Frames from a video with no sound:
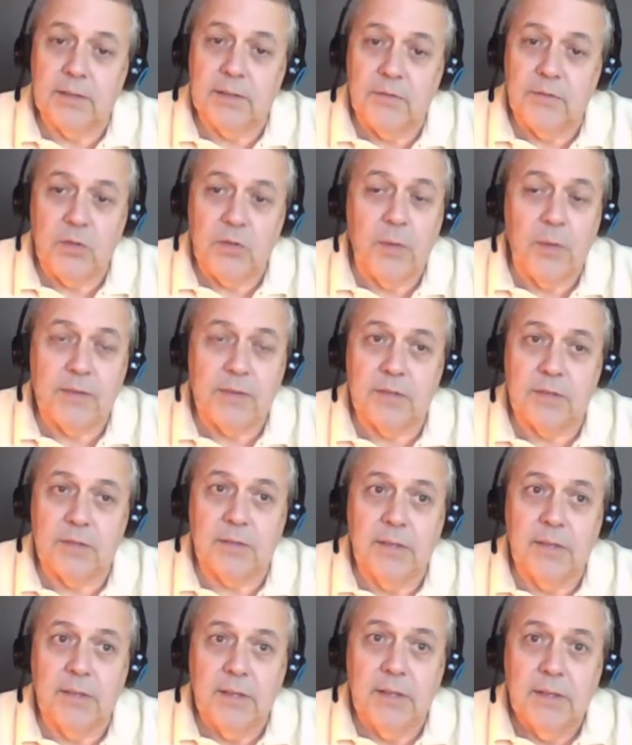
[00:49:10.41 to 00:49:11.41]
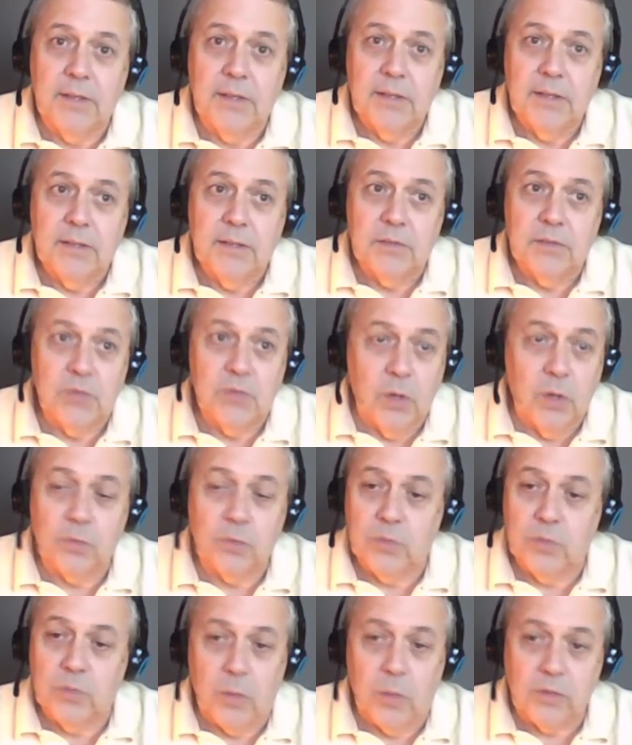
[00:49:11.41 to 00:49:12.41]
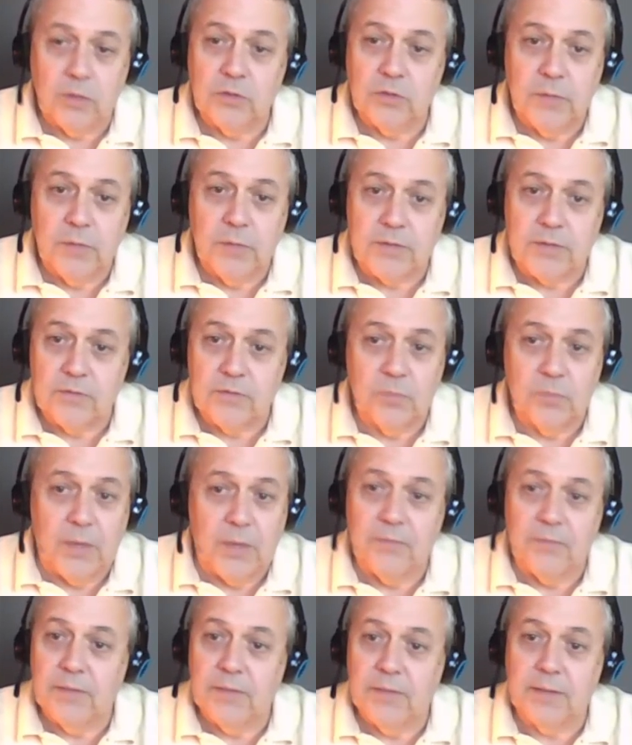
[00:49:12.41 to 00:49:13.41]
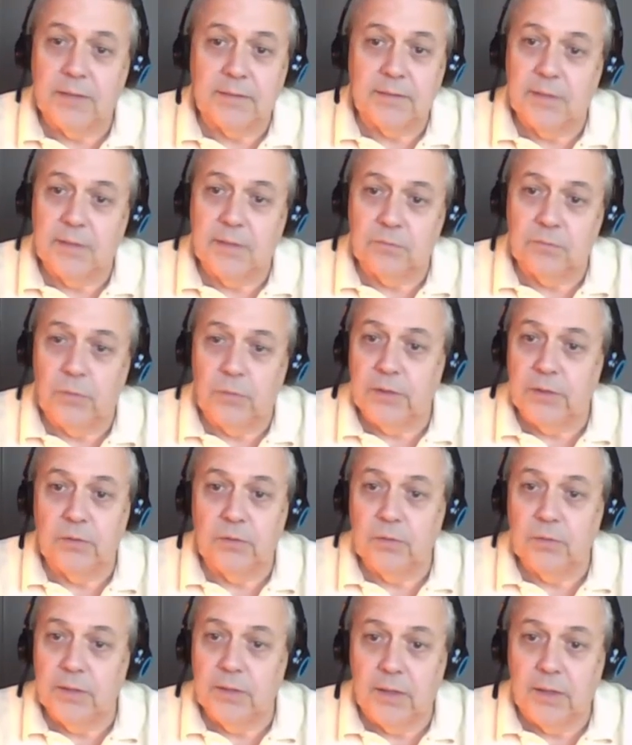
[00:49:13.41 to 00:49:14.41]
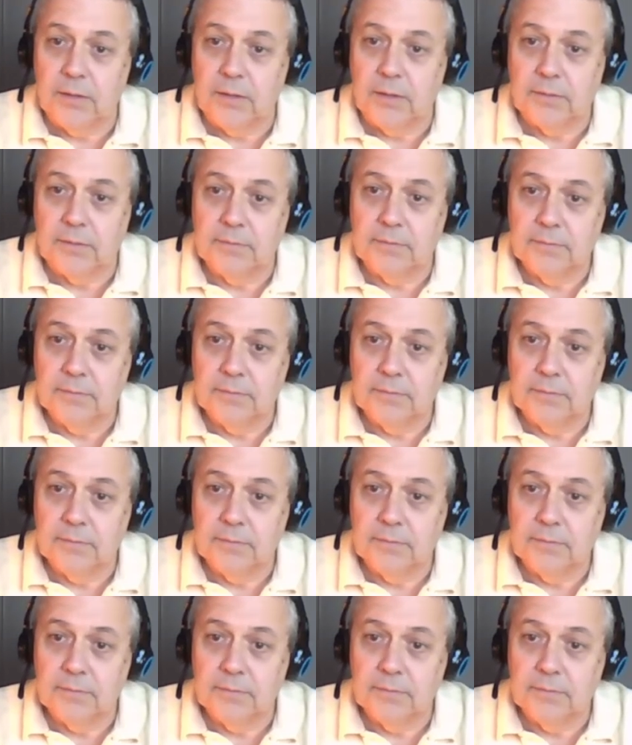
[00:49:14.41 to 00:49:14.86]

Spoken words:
If you answered no to one of those questions, we have nothing that we can do together.